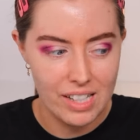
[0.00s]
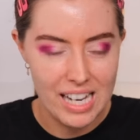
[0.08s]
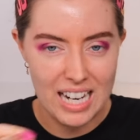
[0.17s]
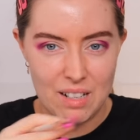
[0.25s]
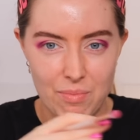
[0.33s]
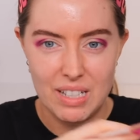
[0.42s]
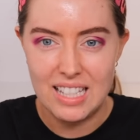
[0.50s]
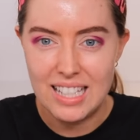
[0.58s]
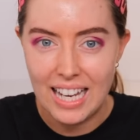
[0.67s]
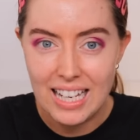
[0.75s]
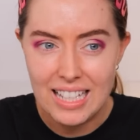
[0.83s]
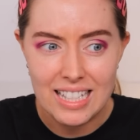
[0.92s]
They had
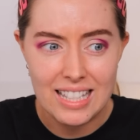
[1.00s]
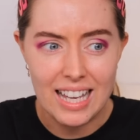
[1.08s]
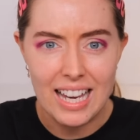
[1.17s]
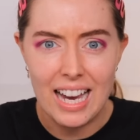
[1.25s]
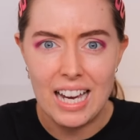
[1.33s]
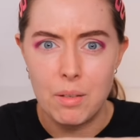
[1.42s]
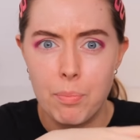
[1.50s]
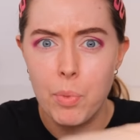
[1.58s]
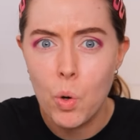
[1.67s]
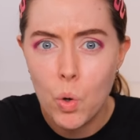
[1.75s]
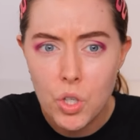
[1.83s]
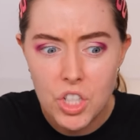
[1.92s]
Mercedes, they had
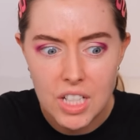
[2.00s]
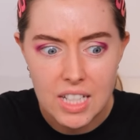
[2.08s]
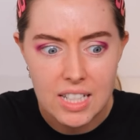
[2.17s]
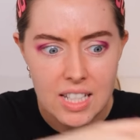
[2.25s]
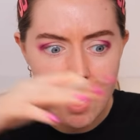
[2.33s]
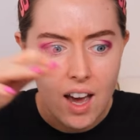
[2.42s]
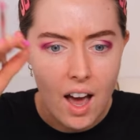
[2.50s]
Porsches,